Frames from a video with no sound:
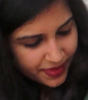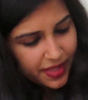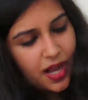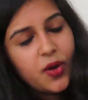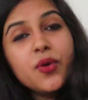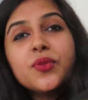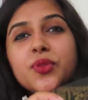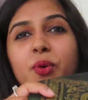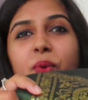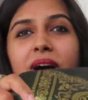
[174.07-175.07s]
Now
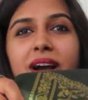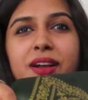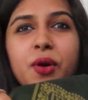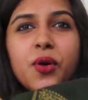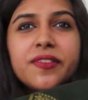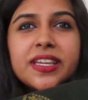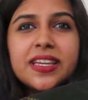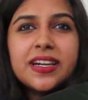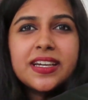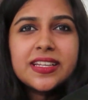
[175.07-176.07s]
the work over
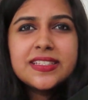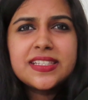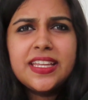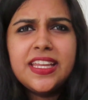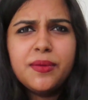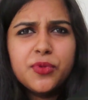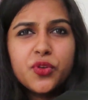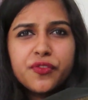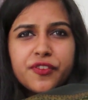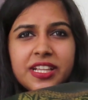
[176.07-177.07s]
here is really
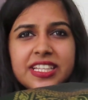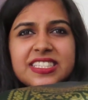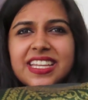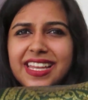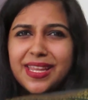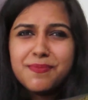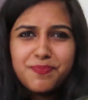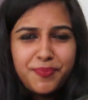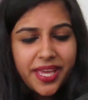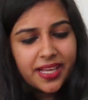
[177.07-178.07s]
beautiful. It's
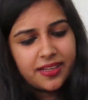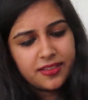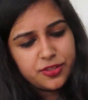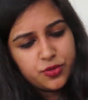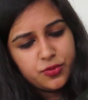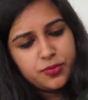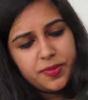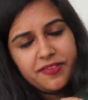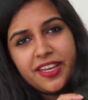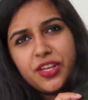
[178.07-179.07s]
really big, to
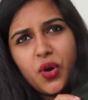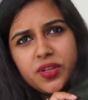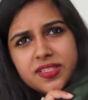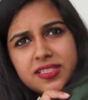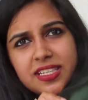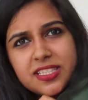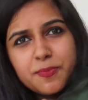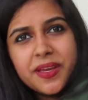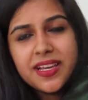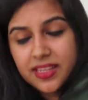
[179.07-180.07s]
be very honest. It's
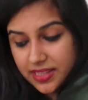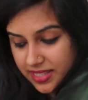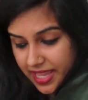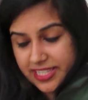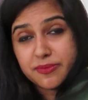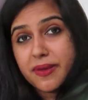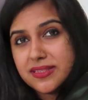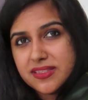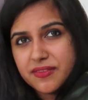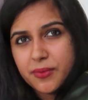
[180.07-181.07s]
bigger than the
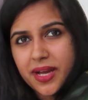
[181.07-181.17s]
expensive